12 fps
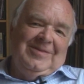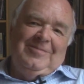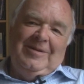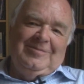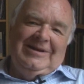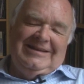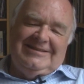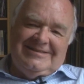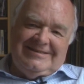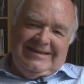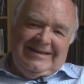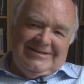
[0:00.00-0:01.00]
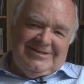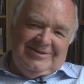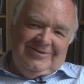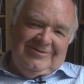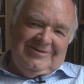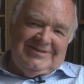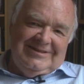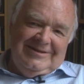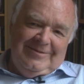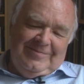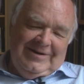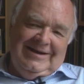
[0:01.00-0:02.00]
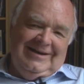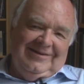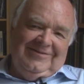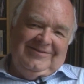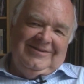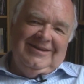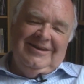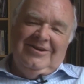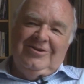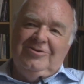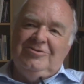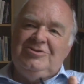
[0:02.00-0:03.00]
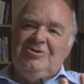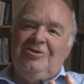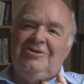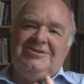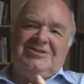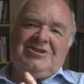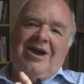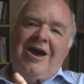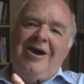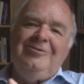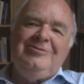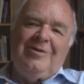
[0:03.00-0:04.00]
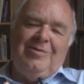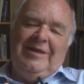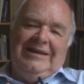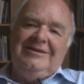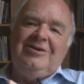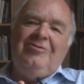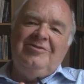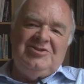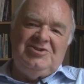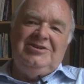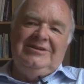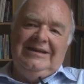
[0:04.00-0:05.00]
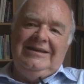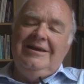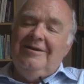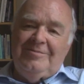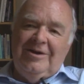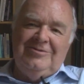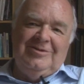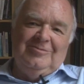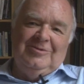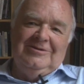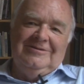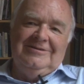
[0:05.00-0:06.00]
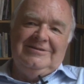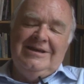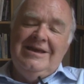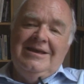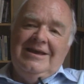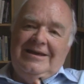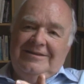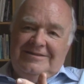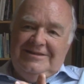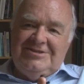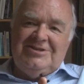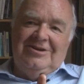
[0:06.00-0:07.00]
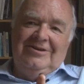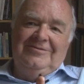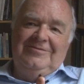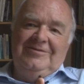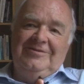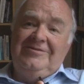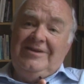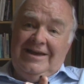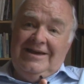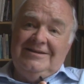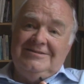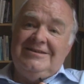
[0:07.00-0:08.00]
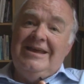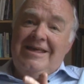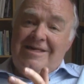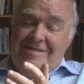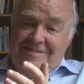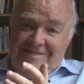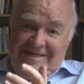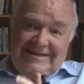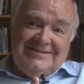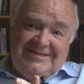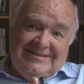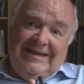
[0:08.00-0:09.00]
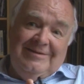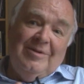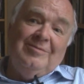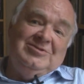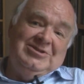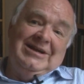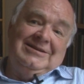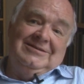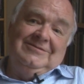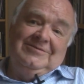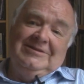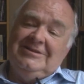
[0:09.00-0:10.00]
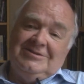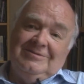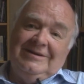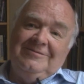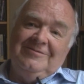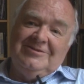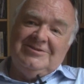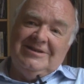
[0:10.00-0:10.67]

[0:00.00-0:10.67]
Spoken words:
People like C.S. Lewis in the past, who taught us how to think Christianly about the world. And this conference has that same objective in the 21st